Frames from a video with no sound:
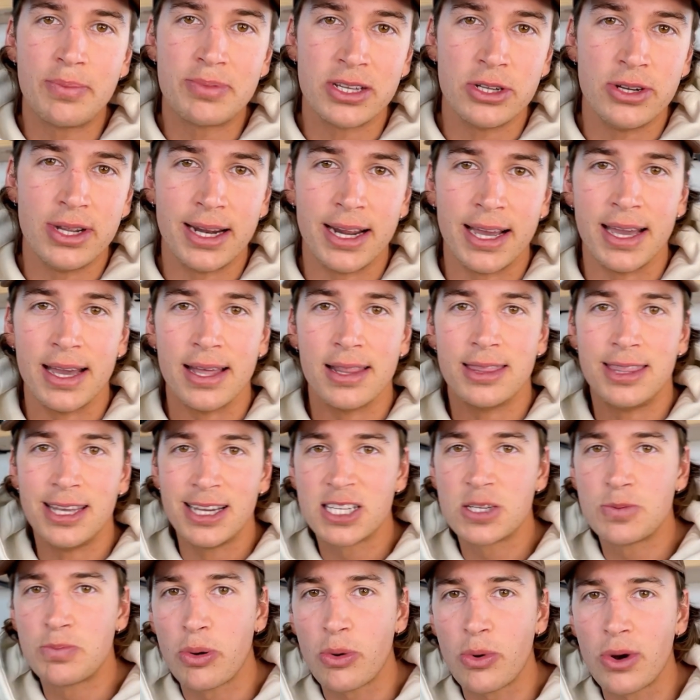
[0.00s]
You need to hit
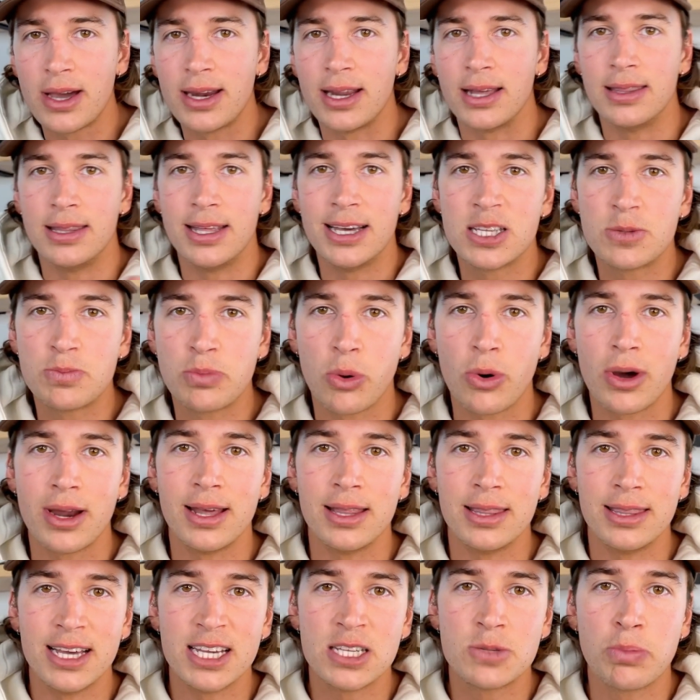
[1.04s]
this point and this point
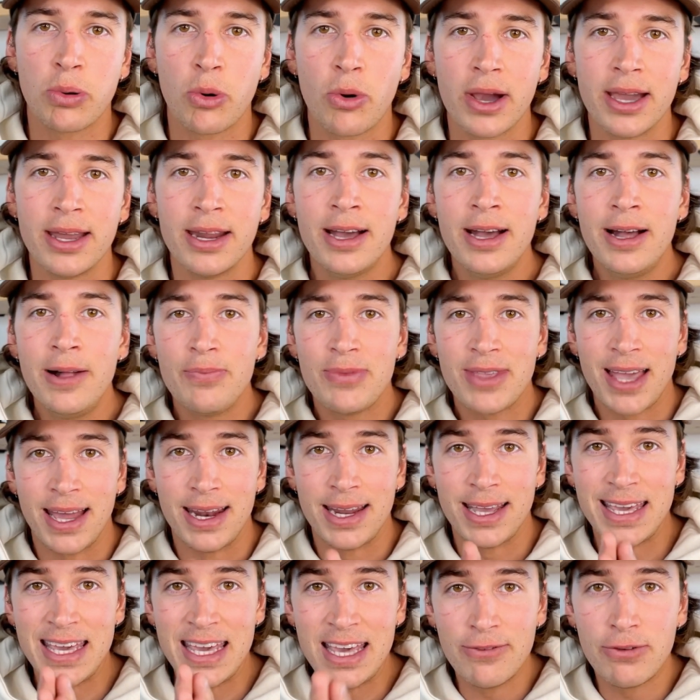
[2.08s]
and this point.
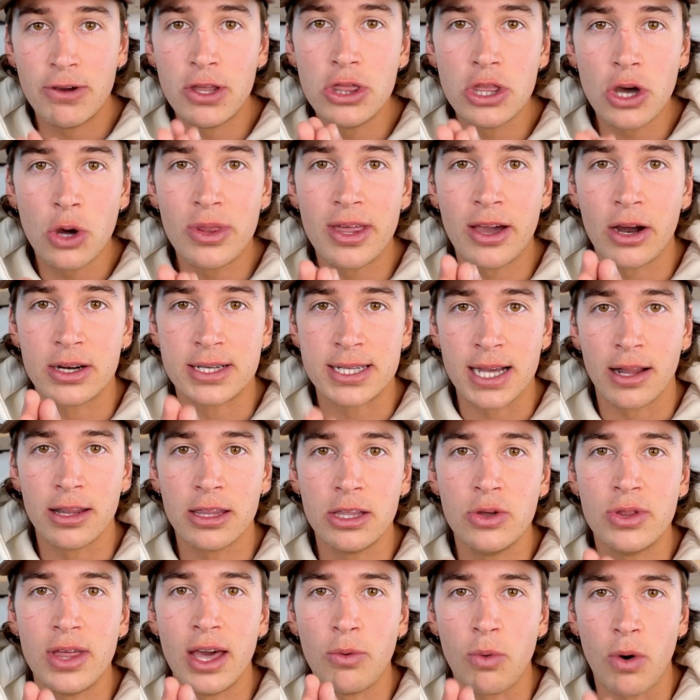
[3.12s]
And even though they are telling
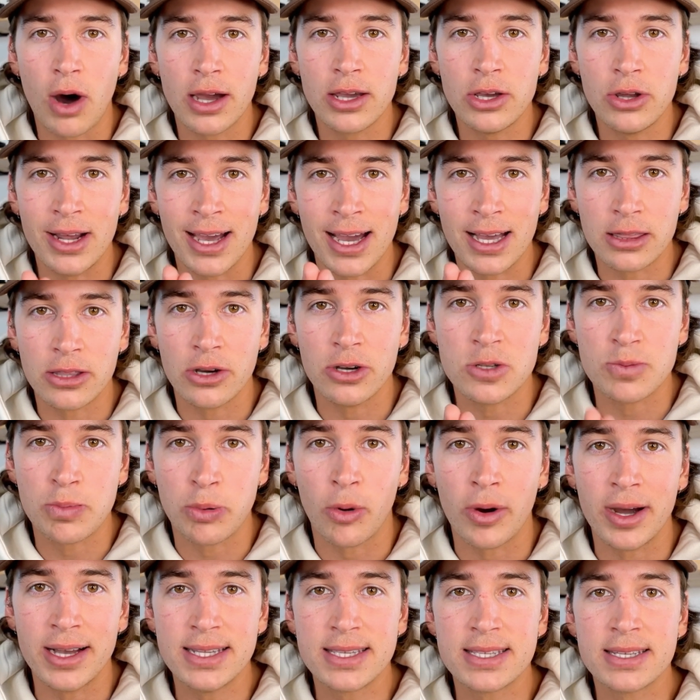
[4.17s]
you they want you to hit those
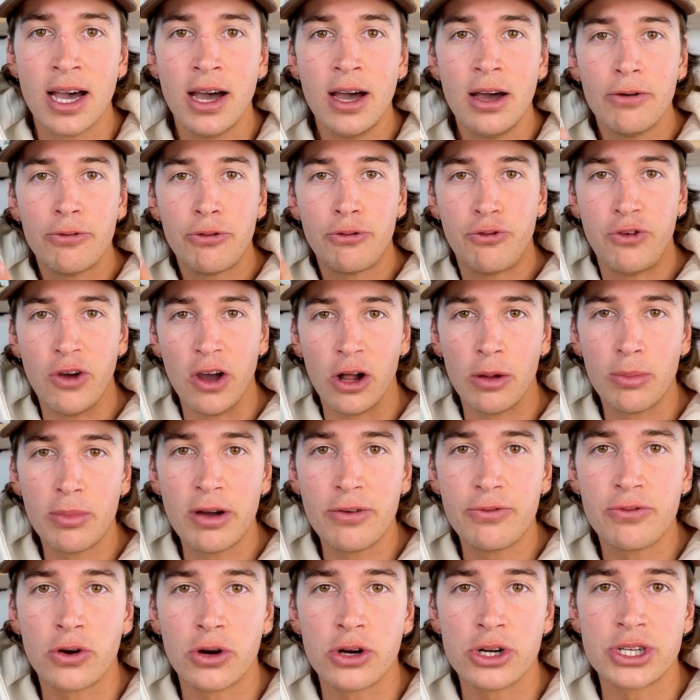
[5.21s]
points, film
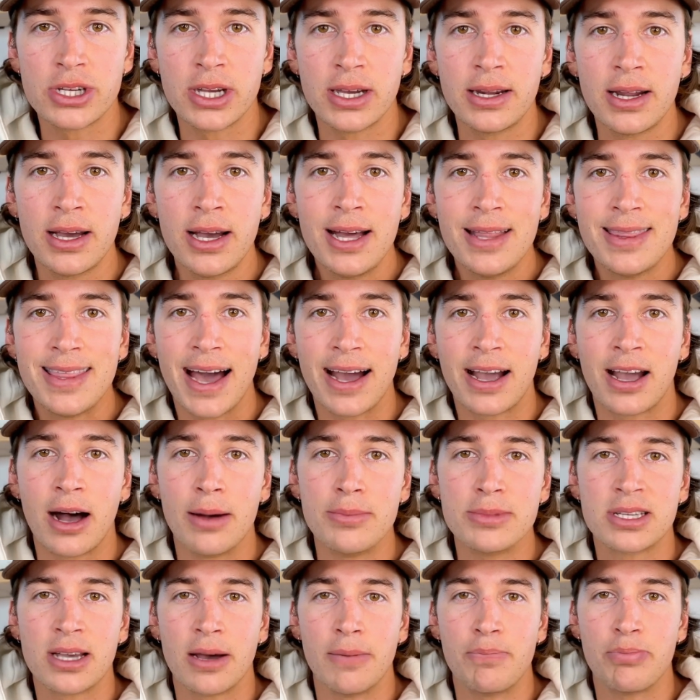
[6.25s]
a version that
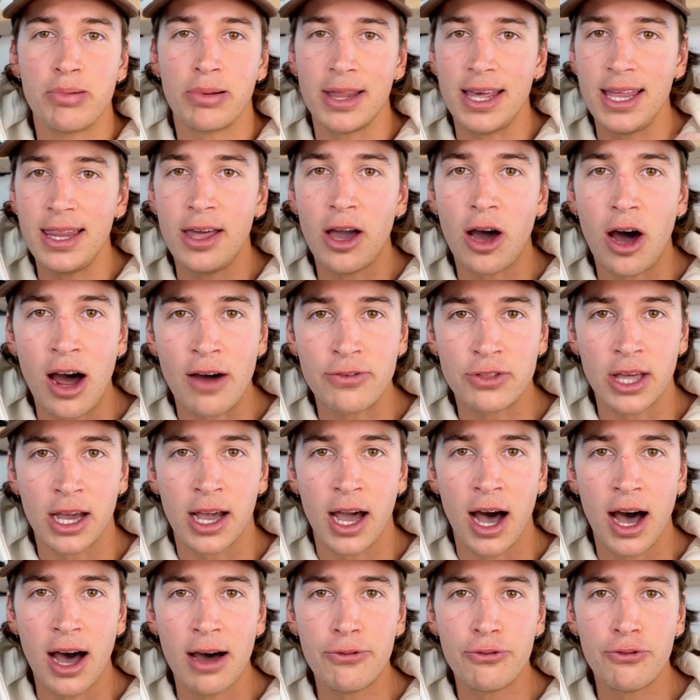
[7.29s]
comes completely off the
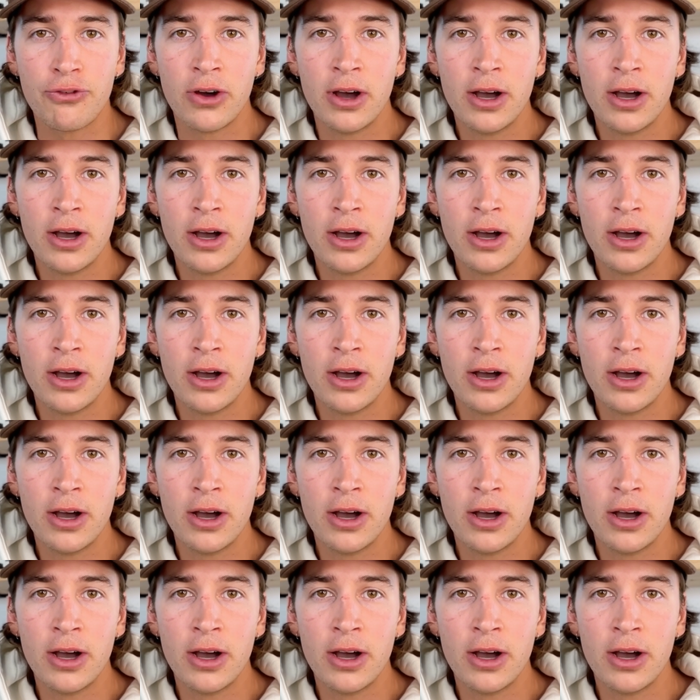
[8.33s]
cuff